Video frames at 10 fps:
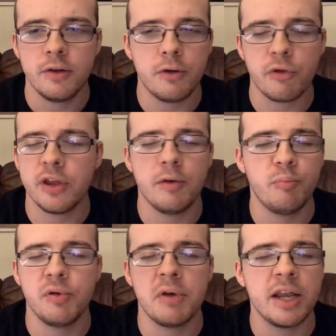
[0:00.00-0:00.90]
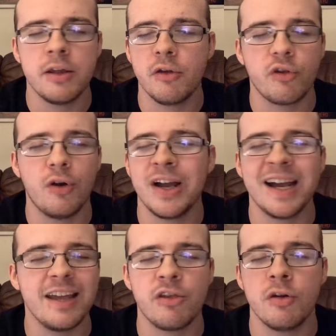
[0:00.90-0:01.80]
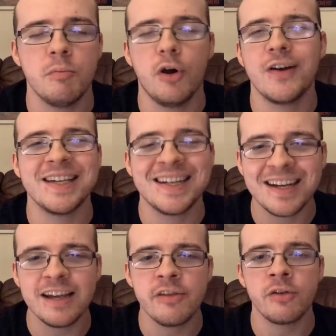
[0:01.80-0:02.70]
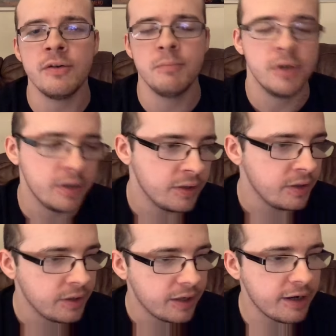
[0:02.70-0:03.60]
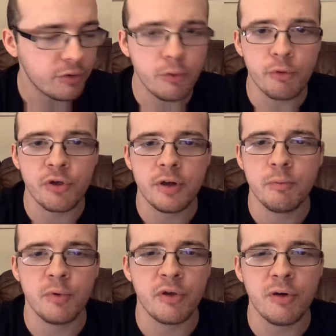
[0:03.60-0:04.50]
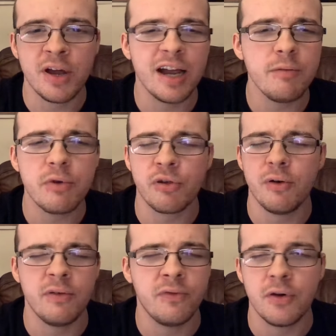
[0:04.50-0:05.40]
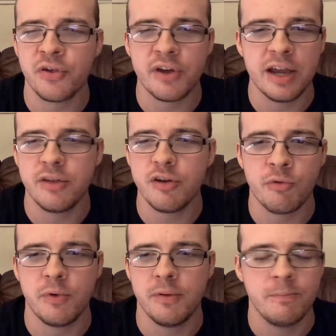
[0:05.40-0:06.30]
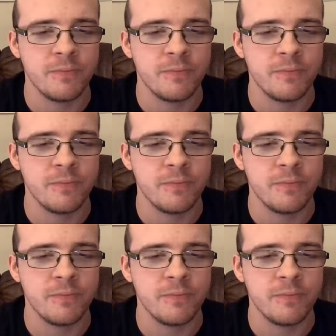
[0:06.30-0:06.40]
Those little blue aliens, I hate them. I hate them. And also, I hate the sci-fi setting, just for